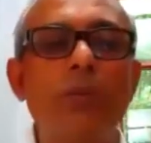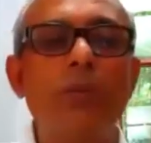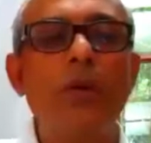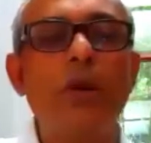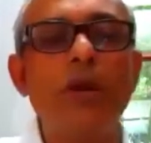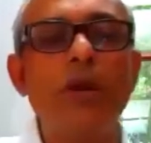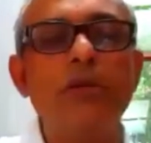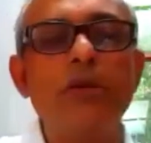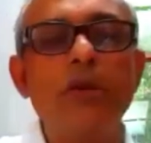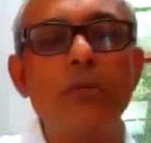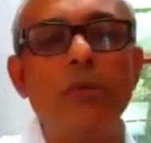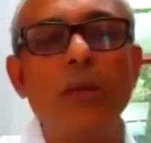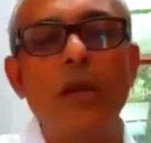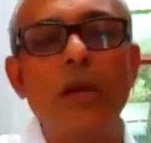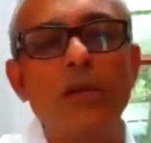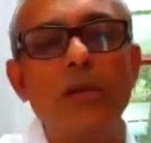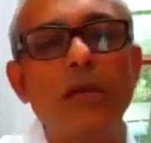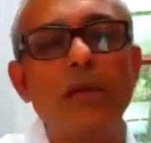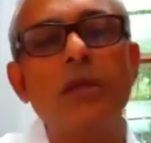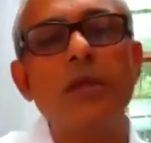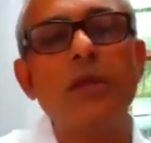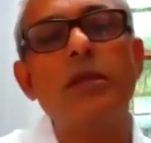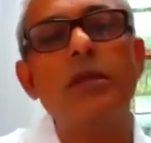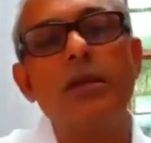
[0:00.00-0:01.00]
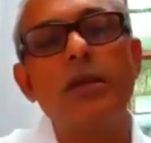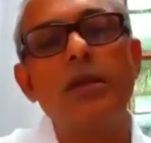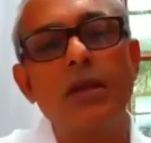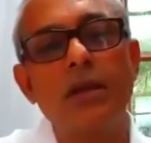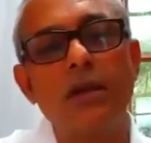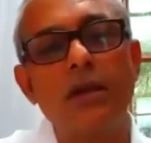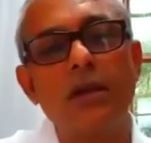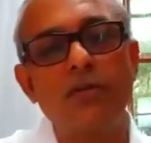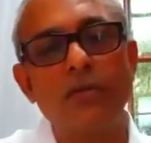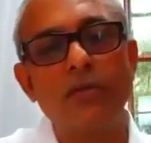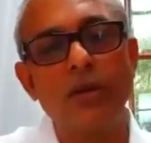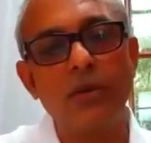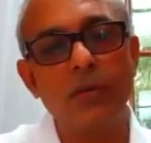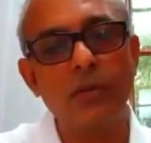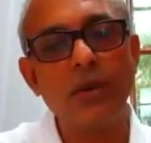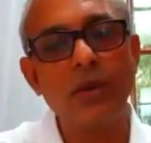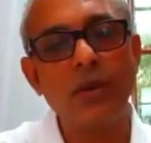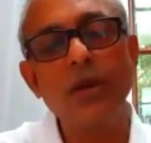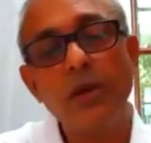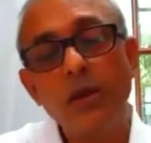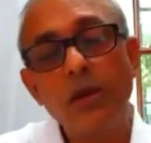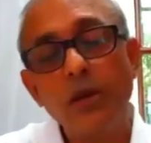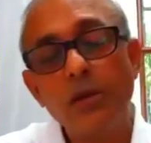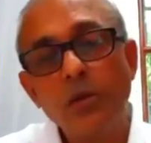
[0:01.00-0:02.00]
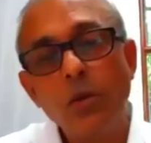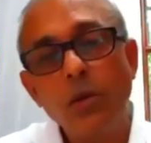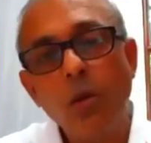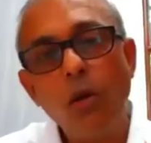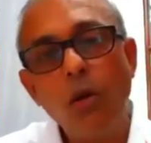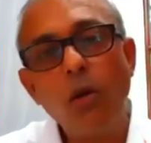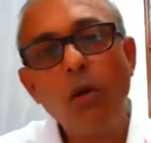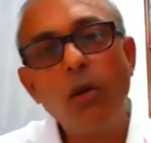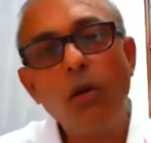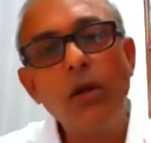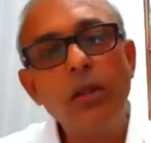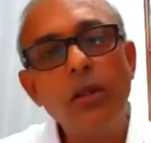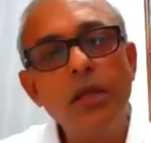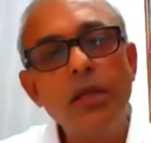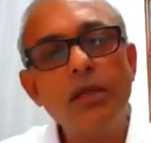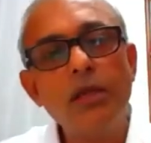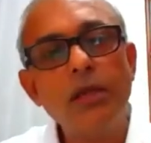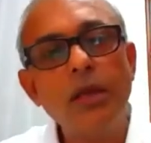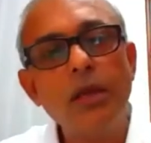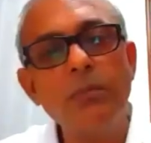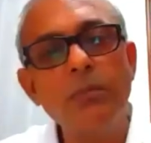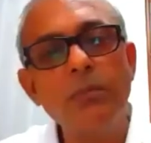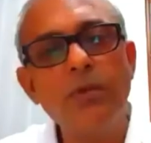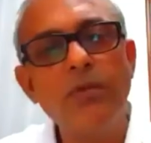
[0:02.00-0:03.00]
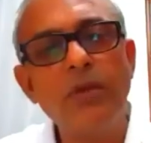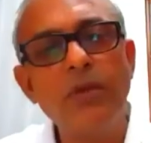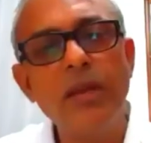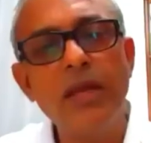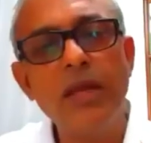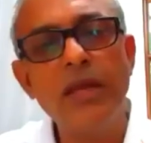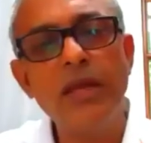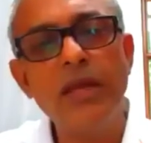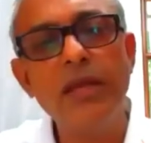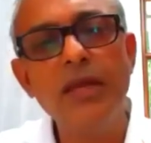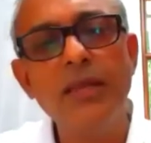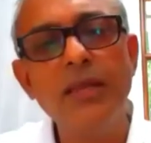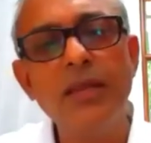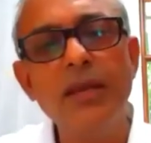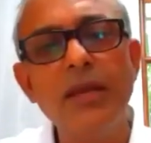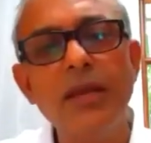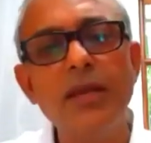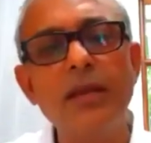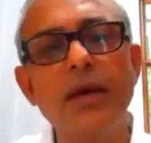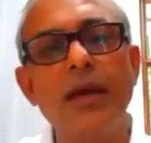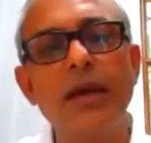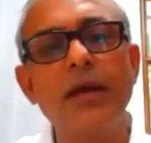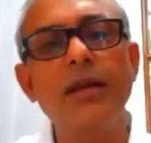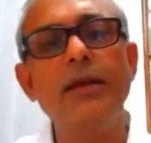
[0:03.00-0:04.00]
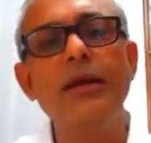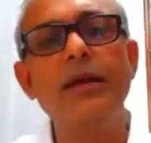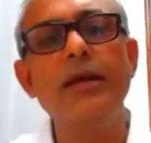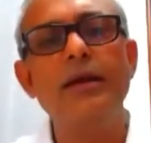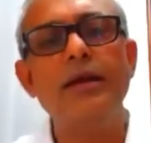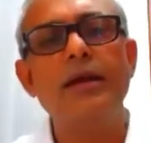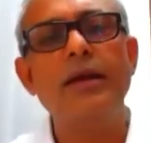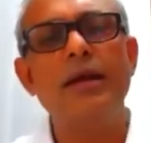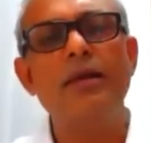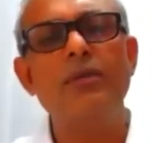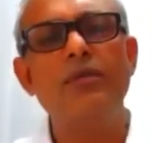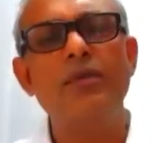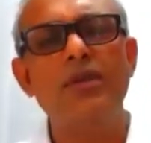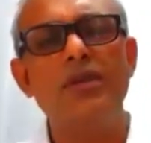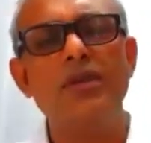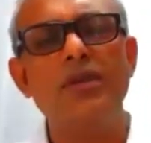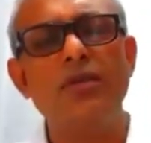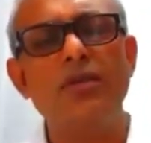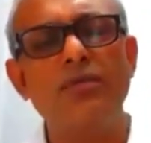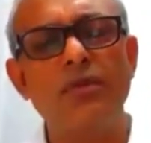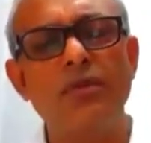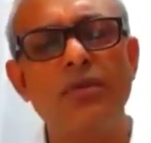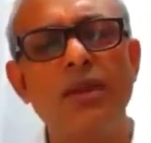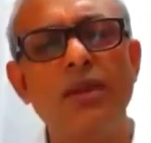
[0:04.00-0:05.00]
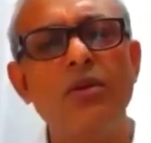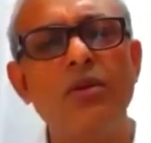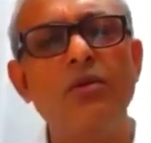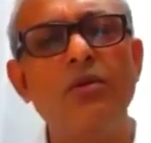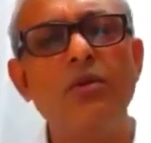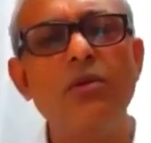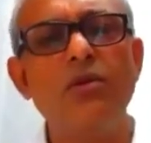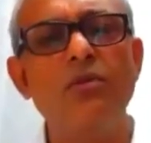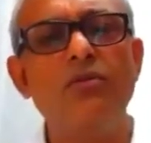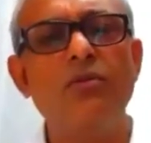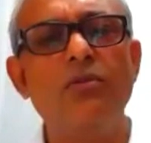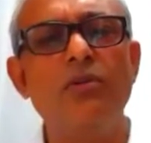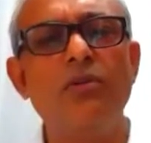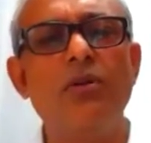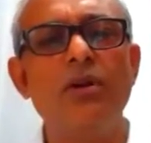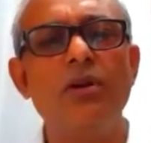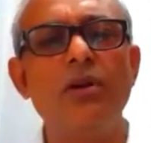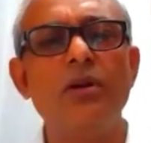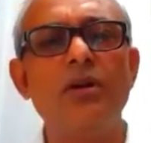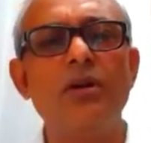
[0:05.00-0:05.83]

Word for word: production manager sees in a different way. So all this can be very easily done and which are very good for